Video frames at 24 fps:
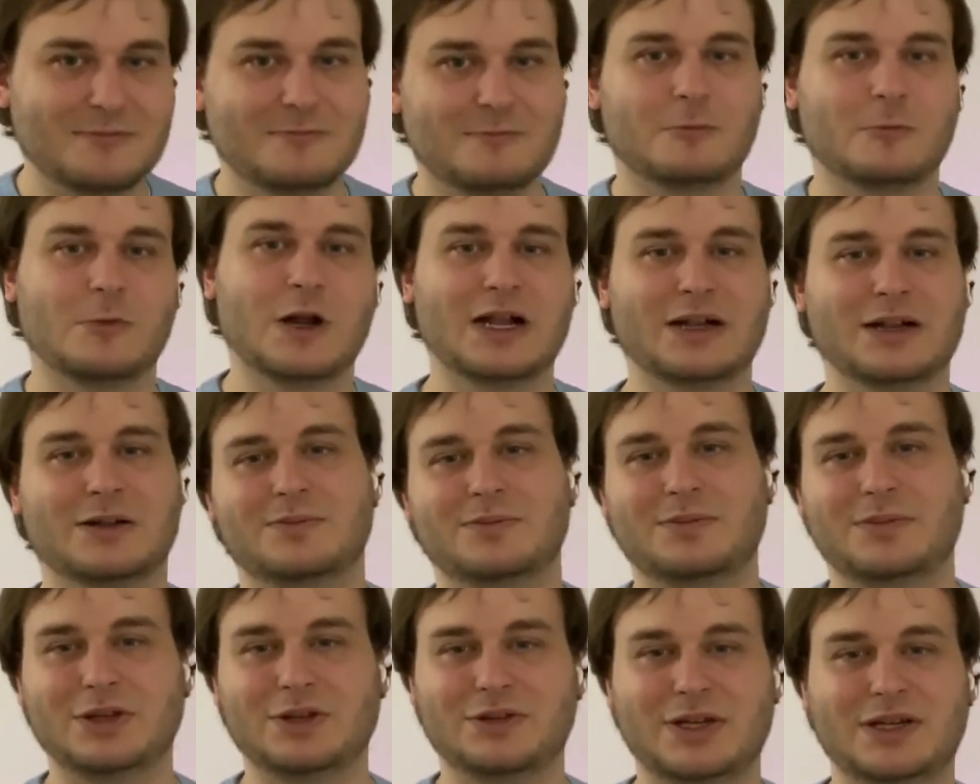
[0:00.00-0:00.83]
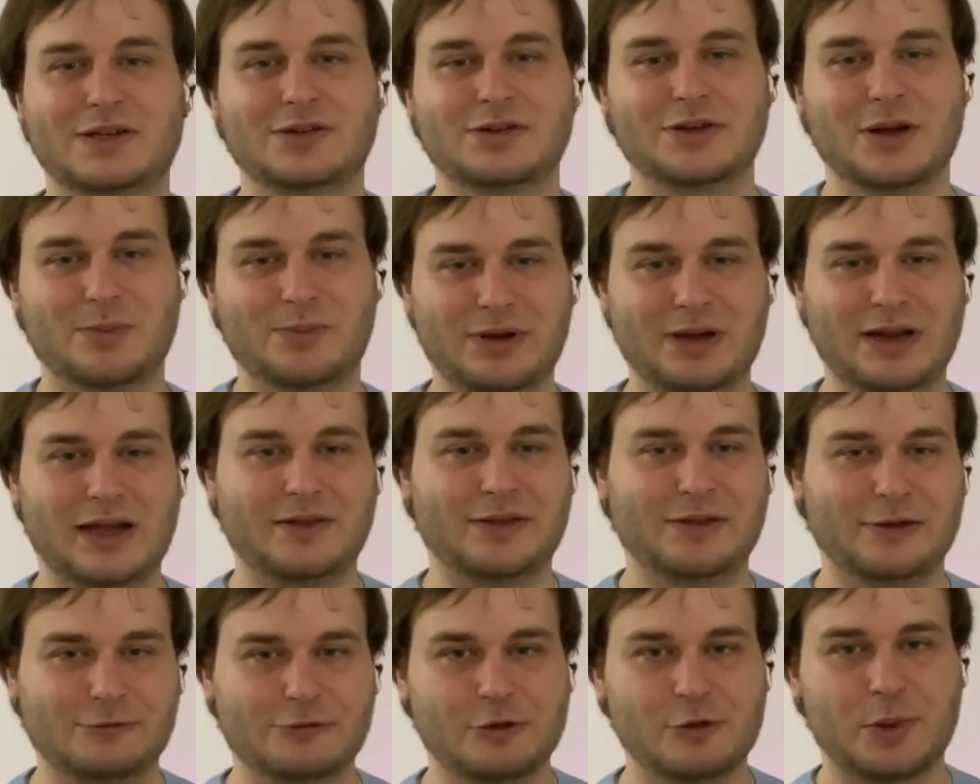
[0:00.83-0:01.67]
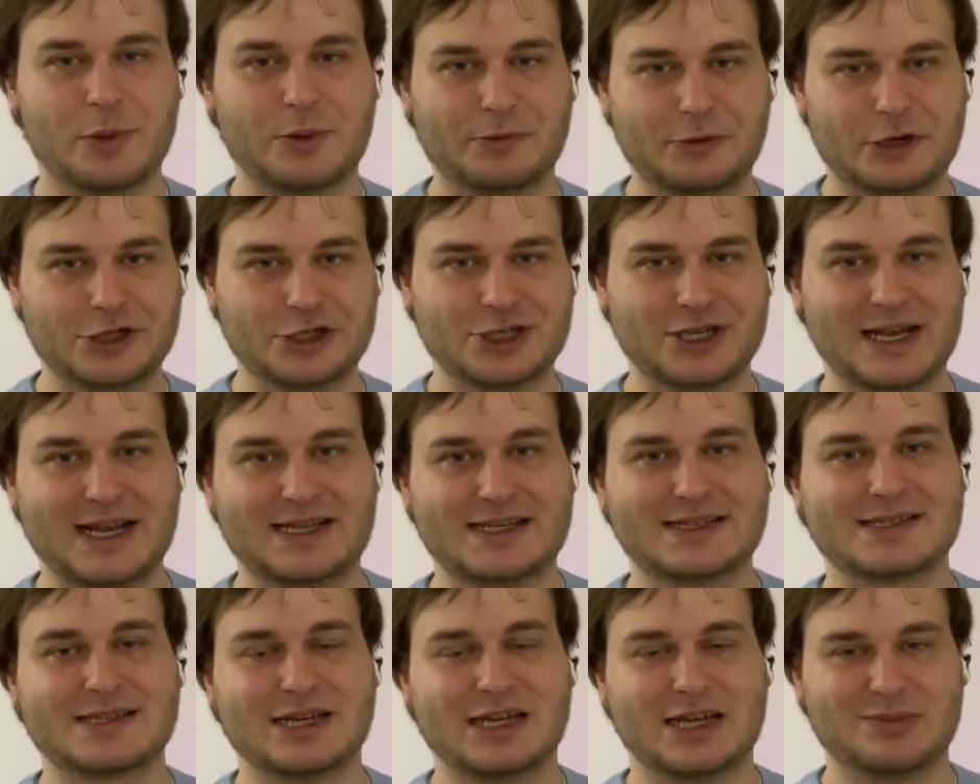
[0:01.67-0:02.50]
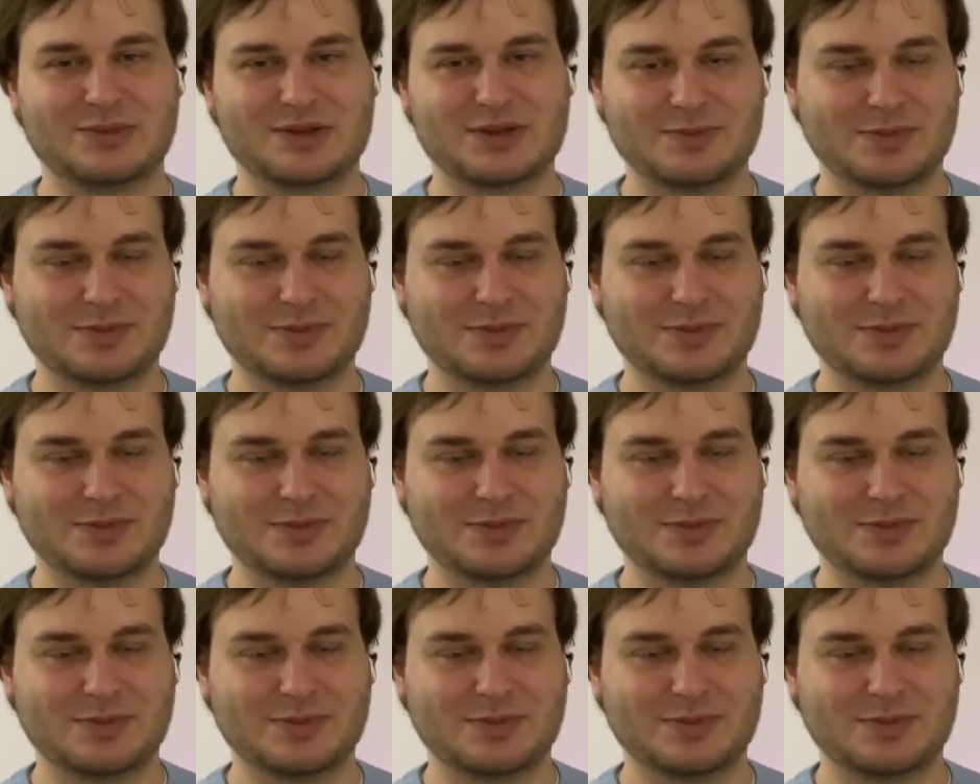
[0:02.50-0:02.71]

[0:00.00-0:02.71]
well, you need to apply the group operation x times,